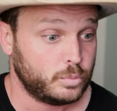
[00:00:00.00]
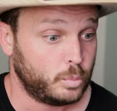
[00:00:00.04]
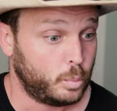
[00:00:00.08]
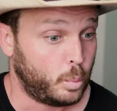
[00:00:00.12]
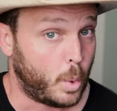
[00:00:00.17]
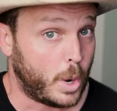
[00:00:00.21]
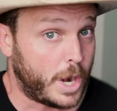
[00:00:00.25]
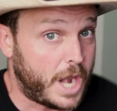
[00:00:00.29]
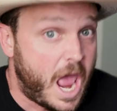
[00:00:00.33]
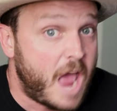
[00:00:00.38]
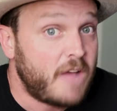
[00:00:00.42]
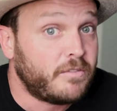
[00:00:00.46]

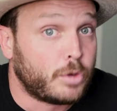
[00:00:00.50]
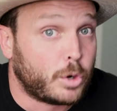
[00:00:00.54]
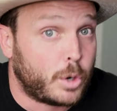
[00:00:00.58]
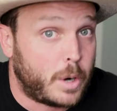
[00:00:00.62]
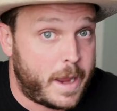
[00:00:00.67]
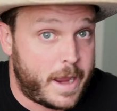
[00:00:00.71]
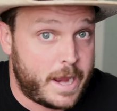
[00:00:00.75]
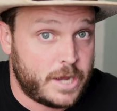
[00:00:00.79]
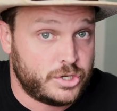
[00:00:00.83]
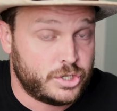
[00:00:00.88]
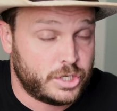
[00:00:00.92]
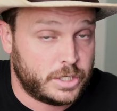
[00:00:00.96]
whatever
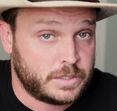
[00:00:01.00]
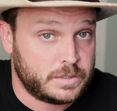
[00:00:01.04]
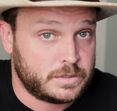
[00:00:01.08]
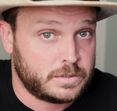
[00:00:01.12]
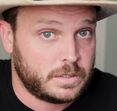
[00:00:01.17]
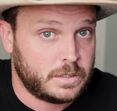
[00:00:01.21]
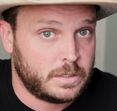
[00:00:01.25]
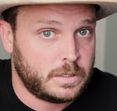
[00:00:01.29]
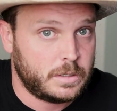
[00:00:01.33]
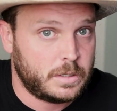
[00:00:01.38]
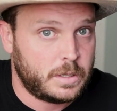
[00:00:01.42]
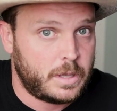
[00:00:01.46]

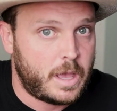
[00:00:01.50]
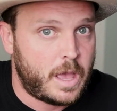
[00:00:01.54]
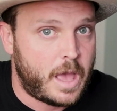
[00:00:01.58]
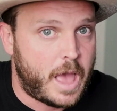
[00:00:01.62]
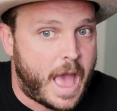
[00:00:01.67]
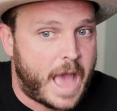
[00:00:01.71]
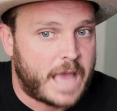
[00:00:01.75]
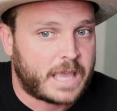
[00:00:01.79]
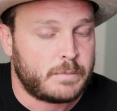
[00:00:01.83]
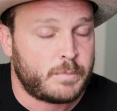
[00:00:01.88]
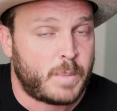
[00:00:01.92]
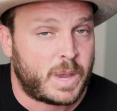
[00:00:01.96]
agents
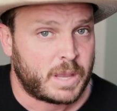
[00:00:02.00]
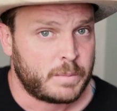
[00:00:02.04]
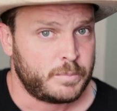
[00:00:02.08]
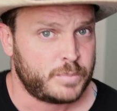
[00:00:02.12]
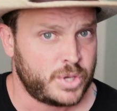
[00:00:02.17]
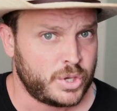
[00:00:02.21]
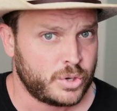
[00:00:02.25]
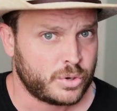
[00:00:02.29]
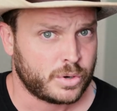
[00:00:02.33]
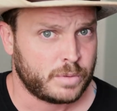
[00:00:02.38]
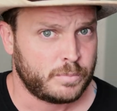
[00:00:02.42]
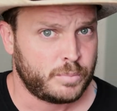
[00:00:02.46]
hacking my
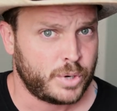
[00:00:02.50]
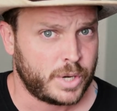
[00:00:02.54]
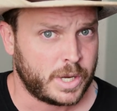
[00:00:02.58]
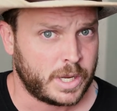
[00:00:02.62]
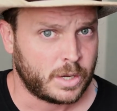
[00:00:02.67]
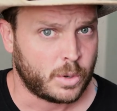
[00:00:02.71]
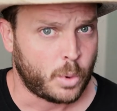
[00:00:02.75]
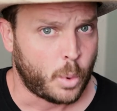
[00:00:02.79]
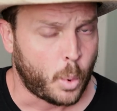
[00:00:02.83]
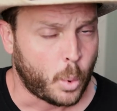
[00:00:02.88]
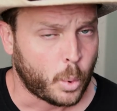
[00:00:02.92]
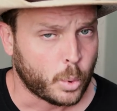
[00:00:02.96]
computer and
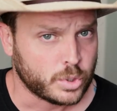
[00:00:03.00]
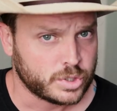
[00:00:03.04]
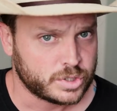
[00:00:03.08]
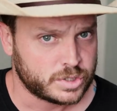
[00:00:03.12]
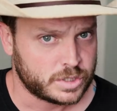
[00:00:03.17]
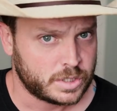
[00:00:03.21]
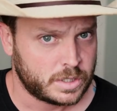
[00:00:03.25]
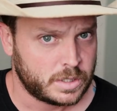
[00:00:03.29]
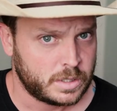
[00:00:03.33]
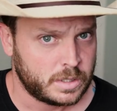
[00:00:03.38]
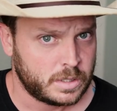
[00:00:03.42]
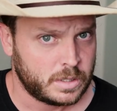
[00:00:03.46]
putting
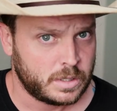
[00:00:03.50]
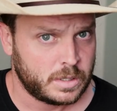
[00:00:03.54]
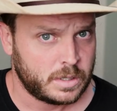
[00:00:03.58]
horse